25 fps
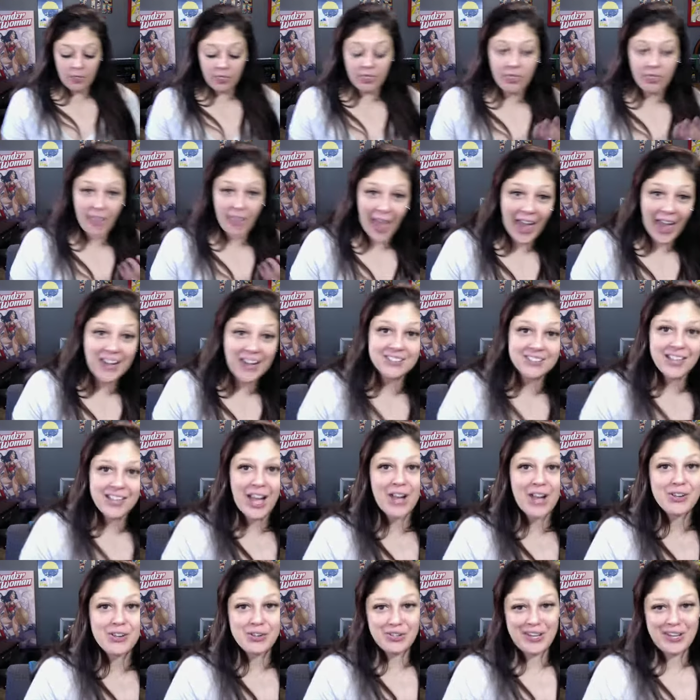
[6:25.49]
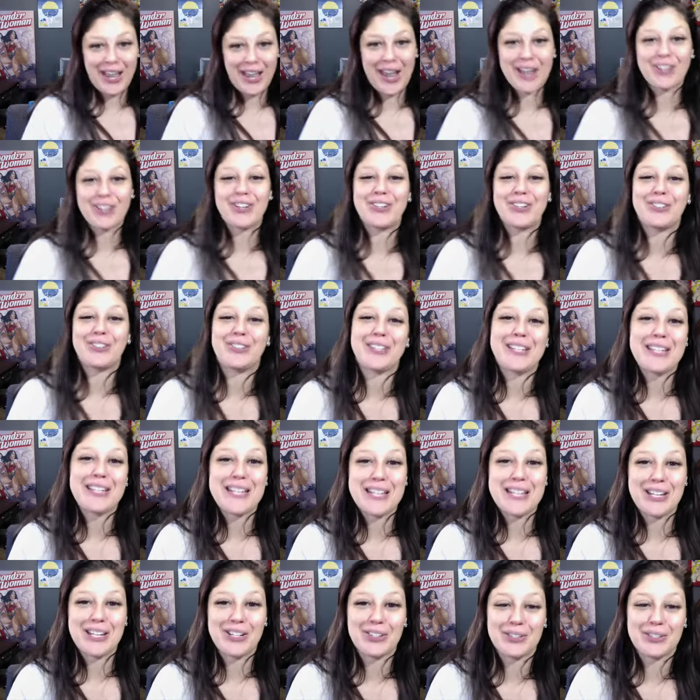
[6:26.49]
That is how you diagnose an
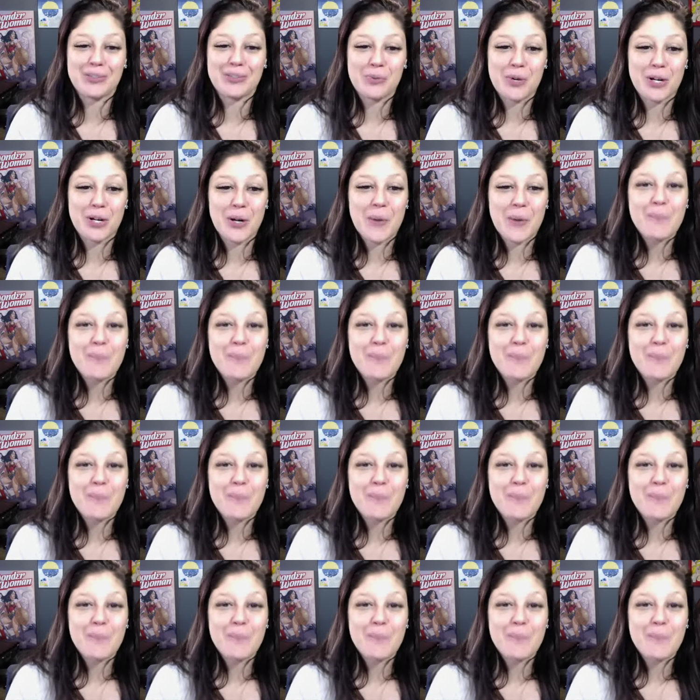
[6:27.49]
eating disorder.